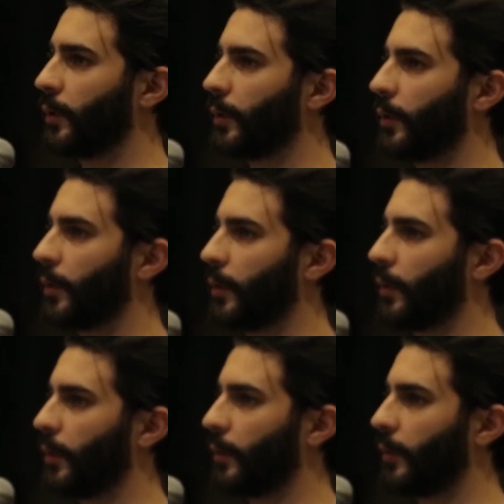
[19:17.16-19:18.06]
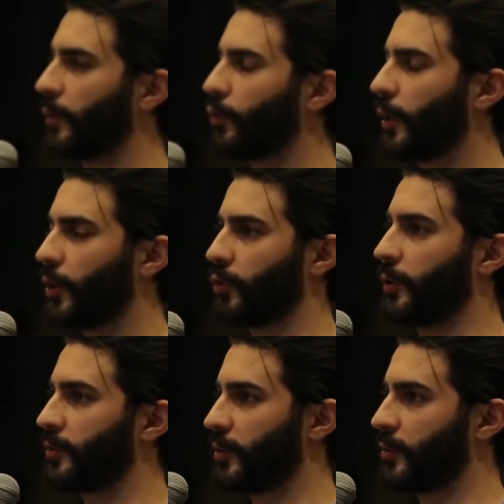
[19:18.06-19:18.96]
the
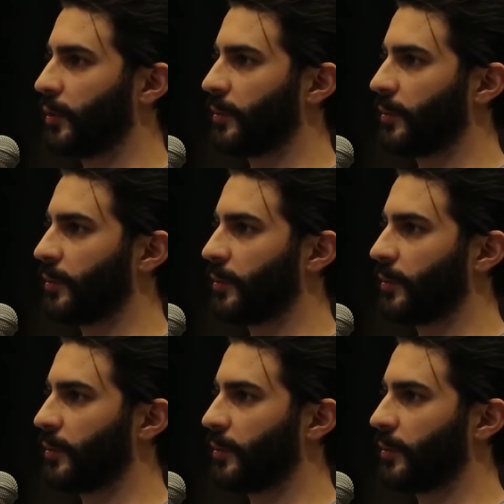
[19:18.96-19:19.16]
educational system,